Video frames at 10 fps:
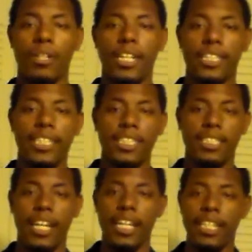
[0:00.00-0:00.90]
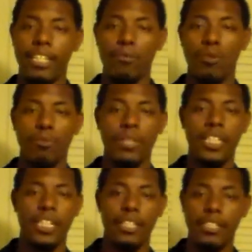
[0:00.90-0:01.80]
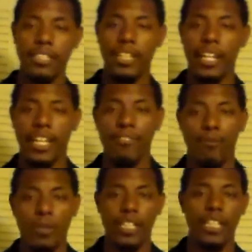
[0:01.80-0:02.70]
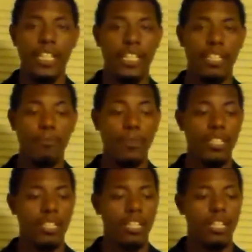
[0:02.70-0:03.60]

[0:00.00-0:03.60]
but I guess Andy will be here if we need him.